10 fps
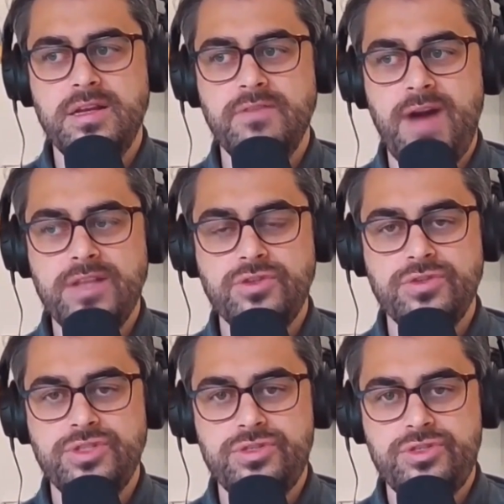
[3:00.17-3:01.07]

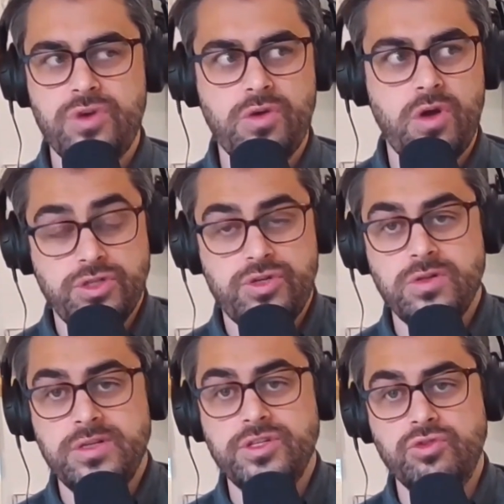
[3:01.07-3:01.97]
advisors are
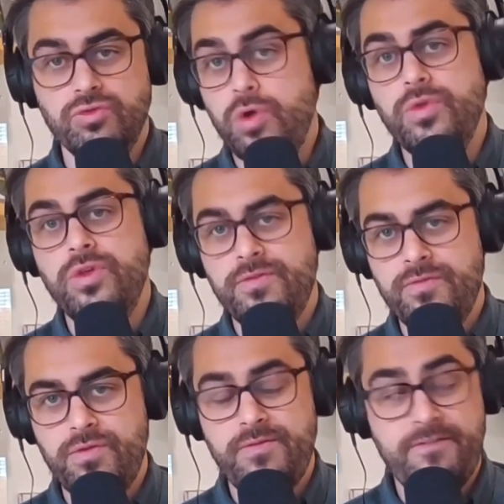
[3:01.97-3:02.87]
struggling to grow their
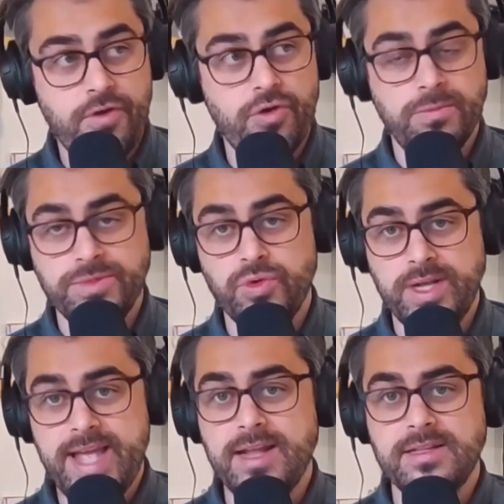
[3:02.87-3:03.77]
firms
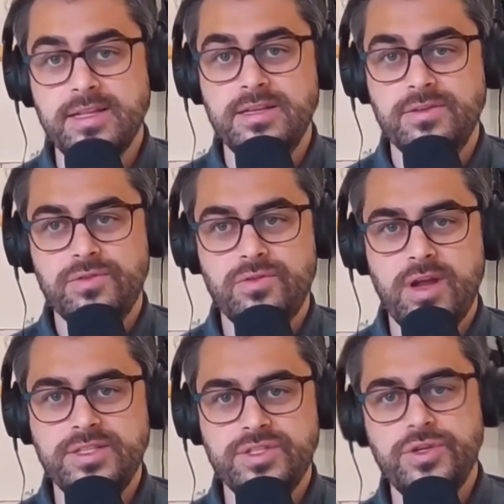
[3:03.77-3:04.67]
organically,
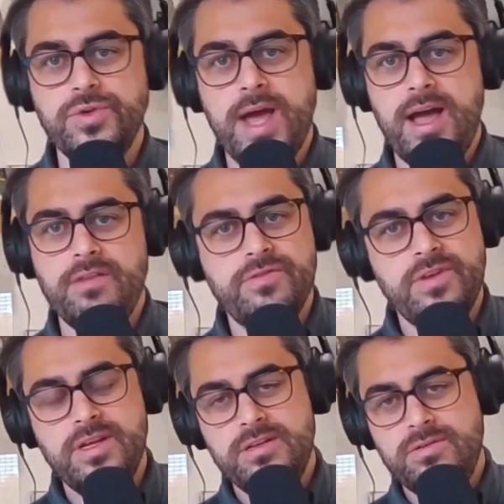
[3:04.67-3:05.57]
right? So you have
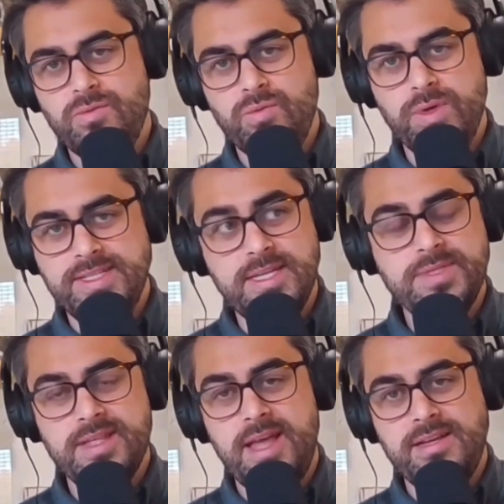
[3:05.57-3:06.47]
what
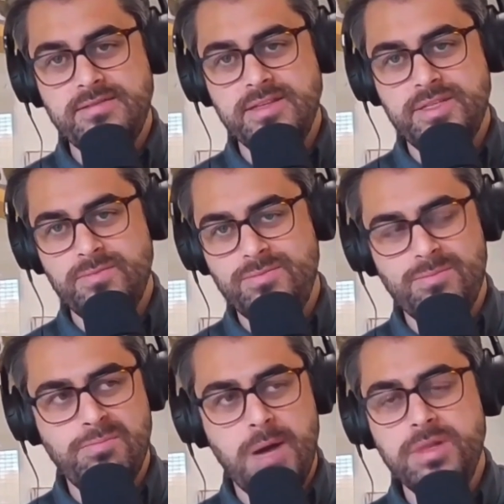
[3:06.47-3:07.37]
seems like this
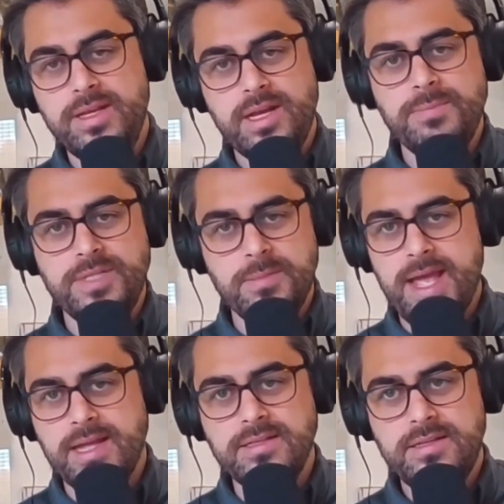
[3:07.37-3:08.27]
bubbling up
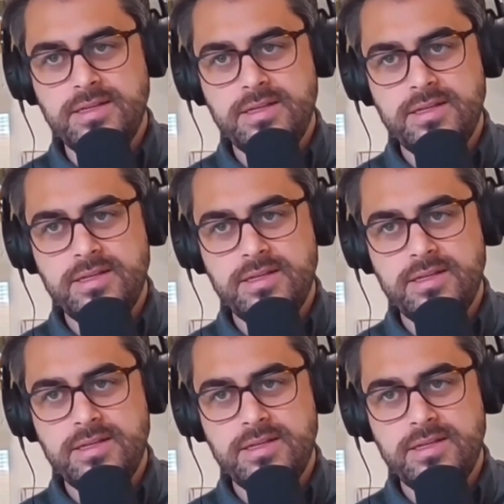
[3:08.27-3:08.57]
demand.